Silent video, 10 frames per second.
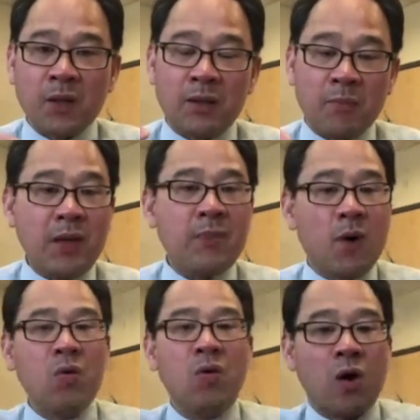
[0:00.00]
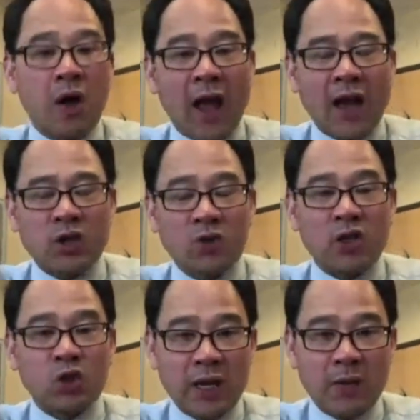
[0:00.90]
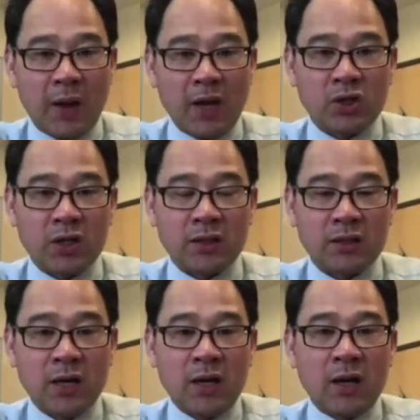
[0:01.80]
the people who are actually treating patients